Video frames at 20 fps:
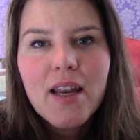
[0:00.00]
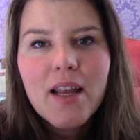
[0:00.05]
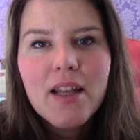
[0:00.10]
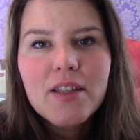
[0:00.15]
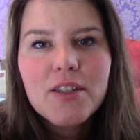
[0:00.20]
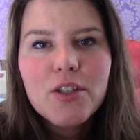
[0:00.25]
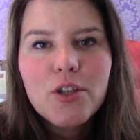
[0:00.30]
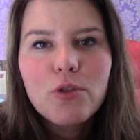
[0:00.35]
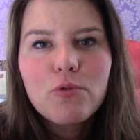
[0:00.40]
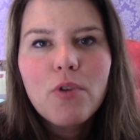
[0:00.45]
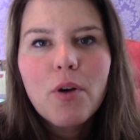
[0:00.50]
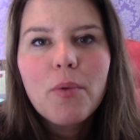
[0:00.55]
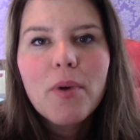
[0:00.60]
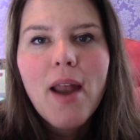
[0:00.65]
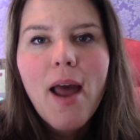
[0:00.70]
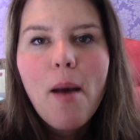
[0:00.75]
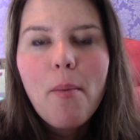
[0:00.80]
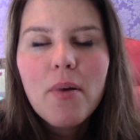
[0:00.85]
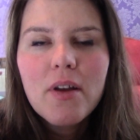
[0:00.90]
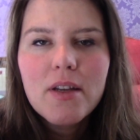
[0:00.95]
And so what would
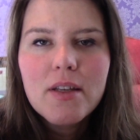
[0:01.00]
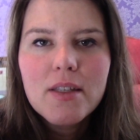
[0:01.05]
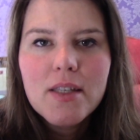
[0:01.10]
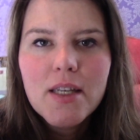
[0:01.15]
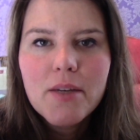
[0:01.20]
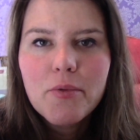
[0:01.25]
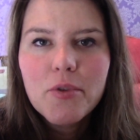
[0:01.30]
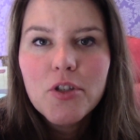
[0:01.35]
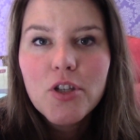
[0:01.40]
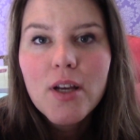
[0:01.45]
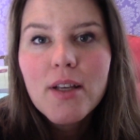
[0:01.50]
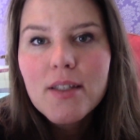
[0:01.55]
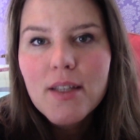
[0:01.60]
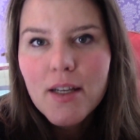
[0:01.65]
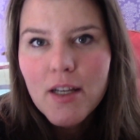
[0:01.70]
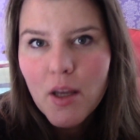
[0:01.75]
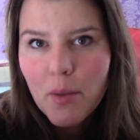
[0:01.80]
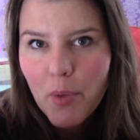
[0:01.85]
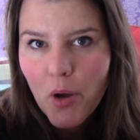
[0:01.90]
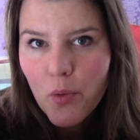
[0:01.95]
happen is he would just
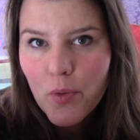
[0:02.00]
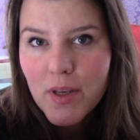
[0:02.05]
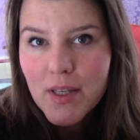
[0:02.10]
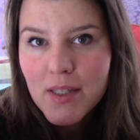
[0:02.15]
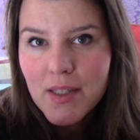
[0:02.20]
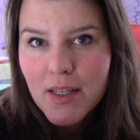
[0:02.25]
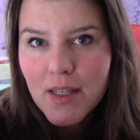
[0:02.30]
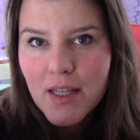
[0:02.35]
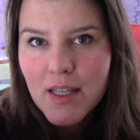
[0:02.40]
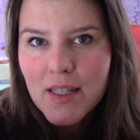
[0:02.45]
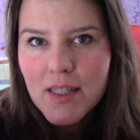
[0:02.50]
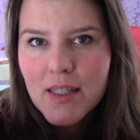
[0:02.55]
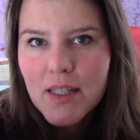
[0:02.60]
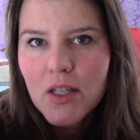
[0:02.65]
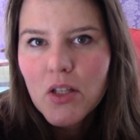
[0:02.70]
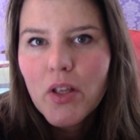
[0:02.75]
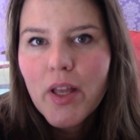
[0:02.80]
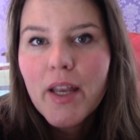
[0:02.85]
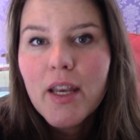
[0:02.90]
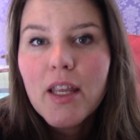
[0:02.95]
end up always standing
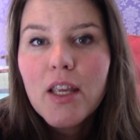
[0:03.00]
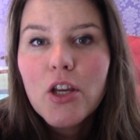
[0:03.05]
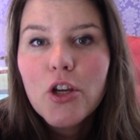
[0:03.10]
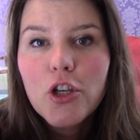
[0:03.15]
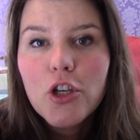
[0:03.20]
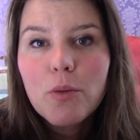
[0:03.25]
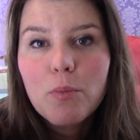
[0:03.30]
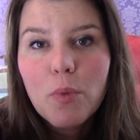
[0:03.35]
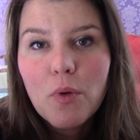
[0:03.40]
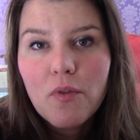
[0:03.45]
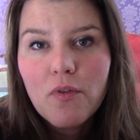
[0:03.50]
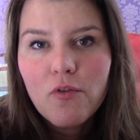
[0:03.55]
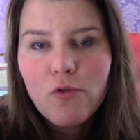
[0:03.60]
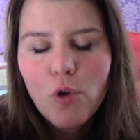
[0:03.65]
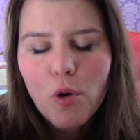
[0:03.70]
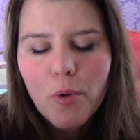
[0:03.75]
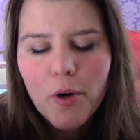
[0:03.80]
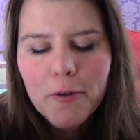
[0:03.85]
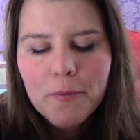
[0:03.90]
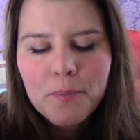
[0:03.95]
still, and he couldn't move
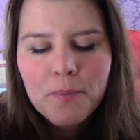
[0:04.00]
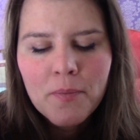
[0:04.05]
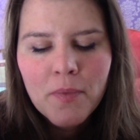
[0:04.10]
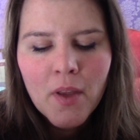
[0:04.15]
forward.